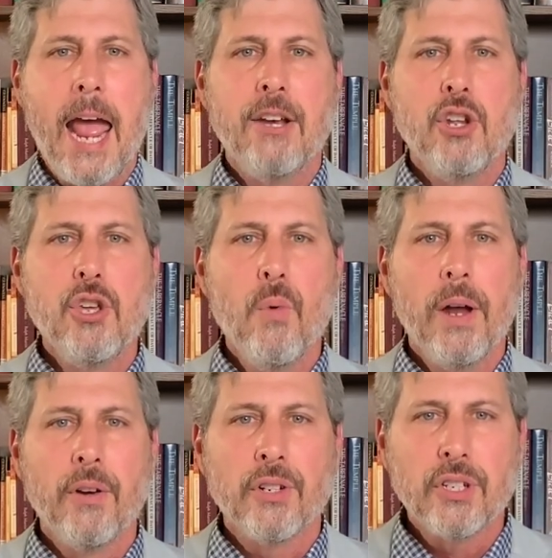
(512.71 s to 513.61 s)
And do you
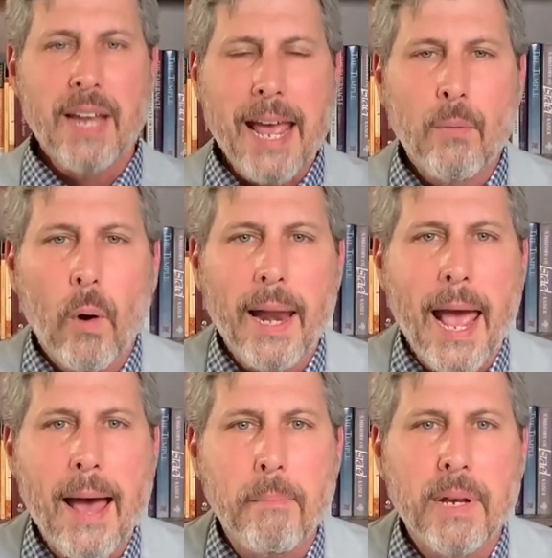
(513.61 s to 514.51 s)
understand what
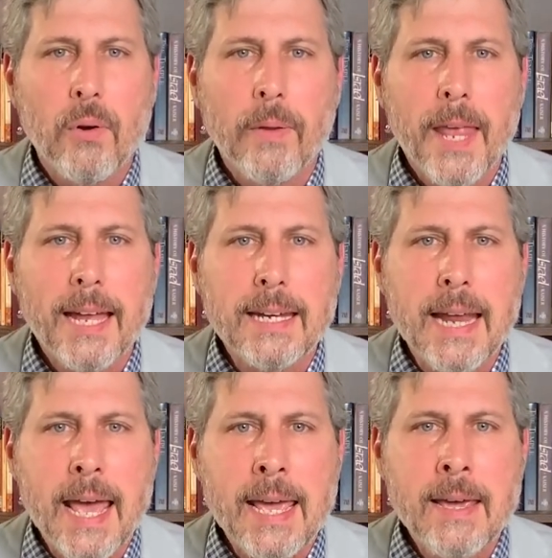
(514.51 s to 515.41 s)
happened on that
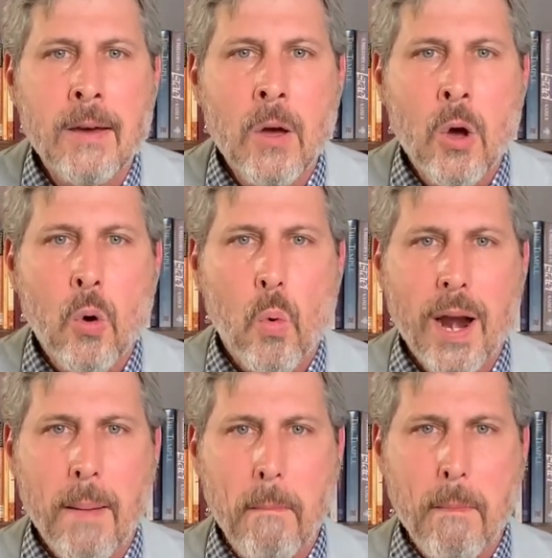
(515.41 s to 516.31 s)
day
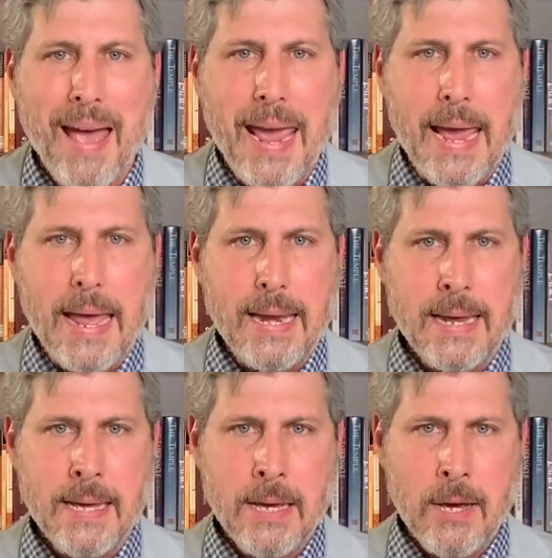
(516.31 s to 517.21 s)
when a
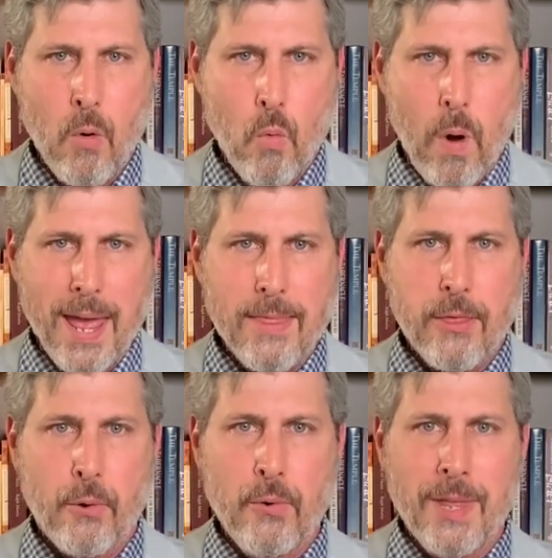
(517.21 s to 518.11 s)
man
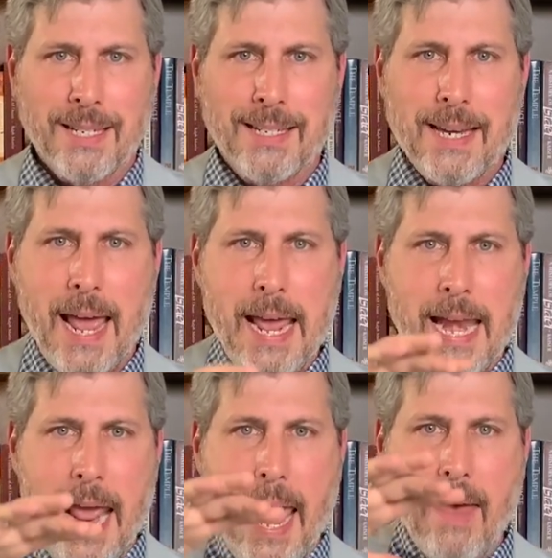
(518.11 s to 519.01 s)
went through the
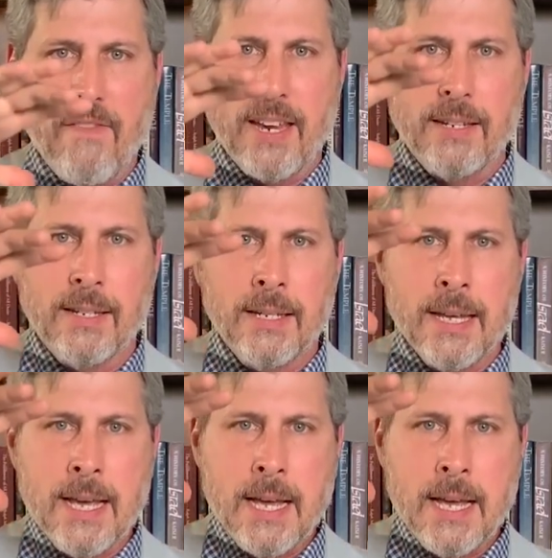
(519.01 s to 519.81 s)
second heavens?